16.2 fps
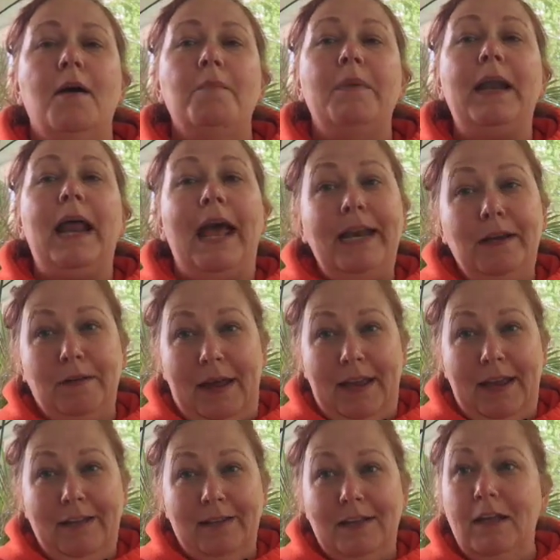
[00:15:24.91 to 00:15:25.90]
But
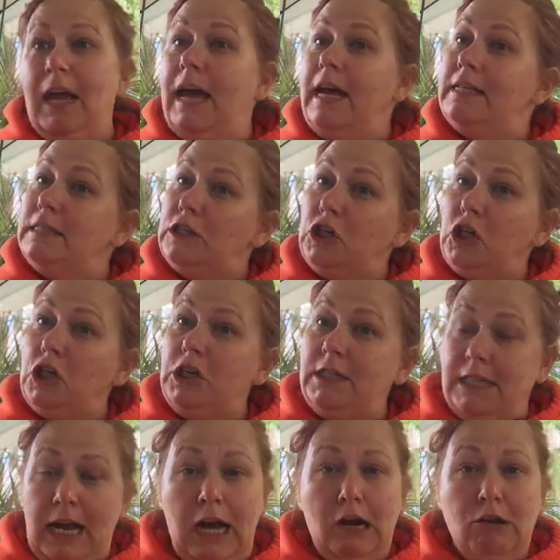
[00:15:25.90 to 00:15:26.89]
anyway, as it
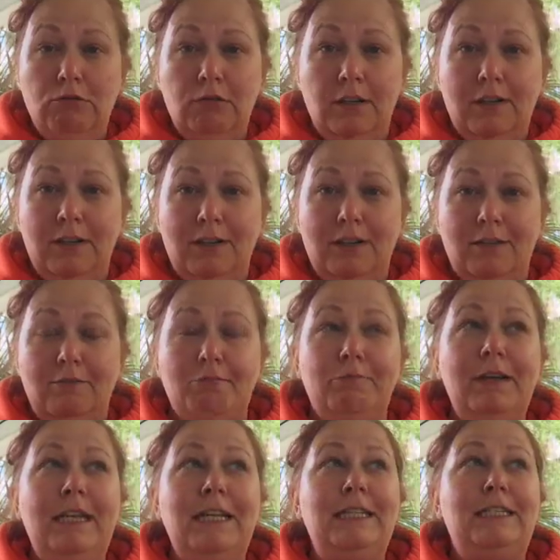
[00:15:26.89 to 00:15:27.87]
turns out,
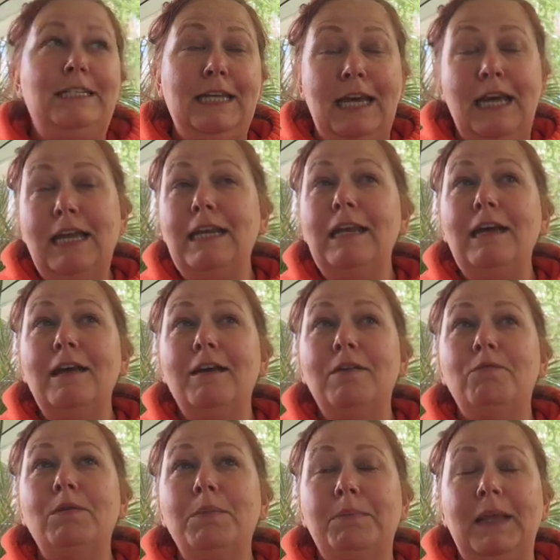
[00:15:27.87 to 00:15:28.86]
we did
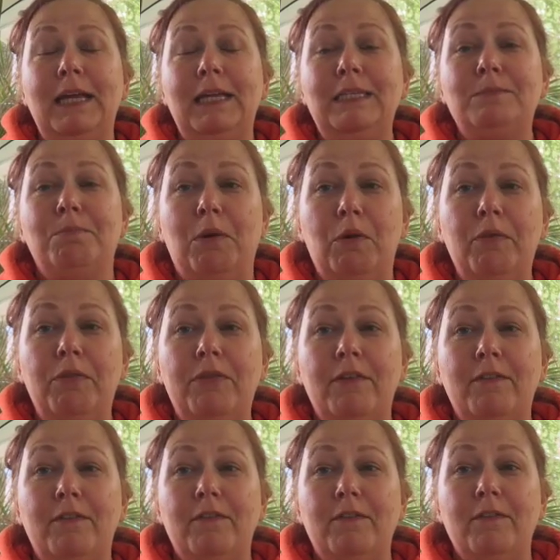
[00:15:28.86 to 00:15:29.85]
replace both
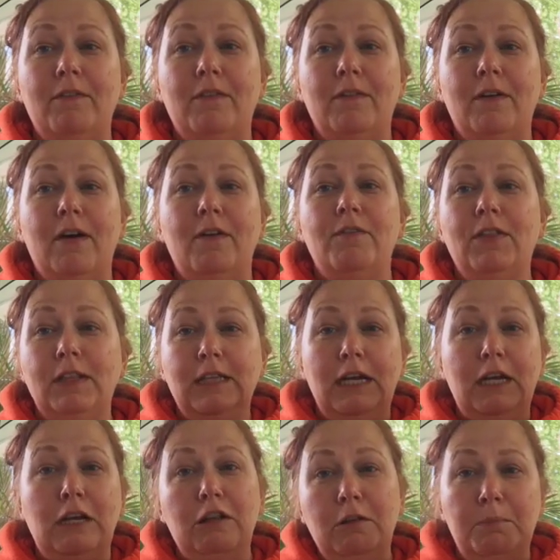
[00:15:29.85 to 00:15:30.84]
of the
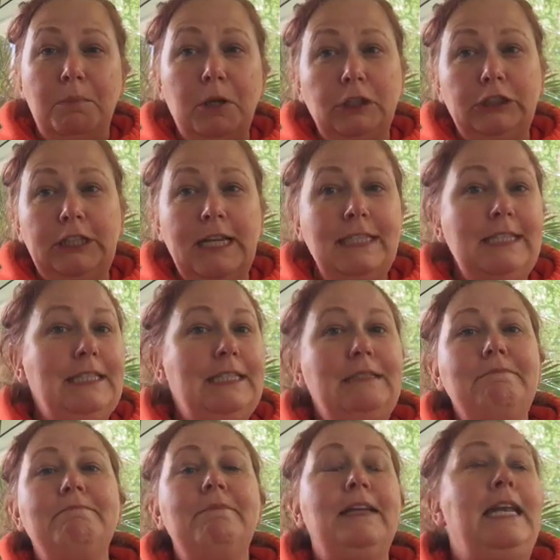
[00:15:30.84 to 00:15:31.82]
little pull chains.
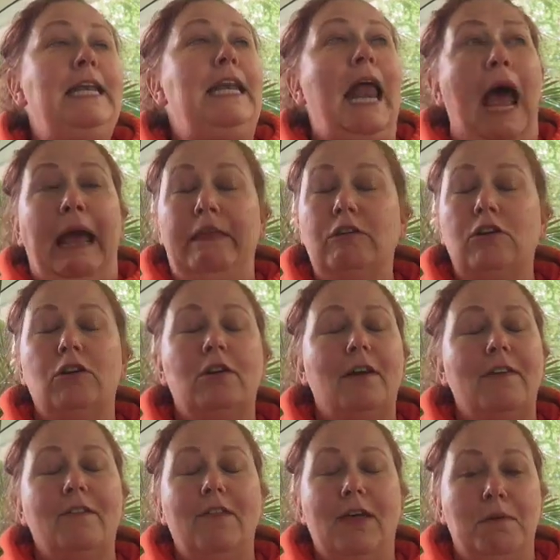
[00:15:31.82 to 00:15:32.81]
Neither
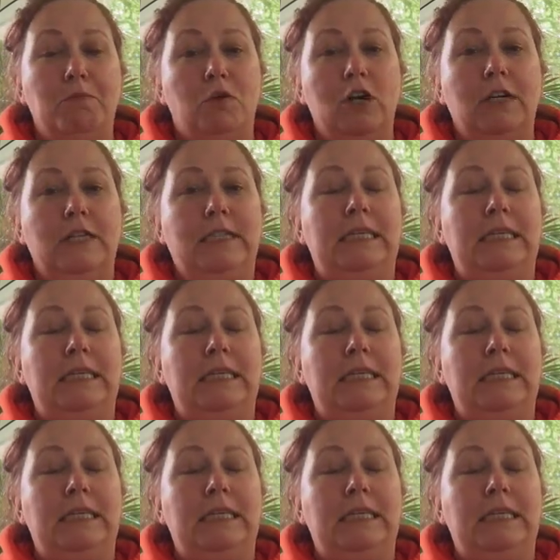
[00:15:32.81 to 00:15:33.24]
of them works.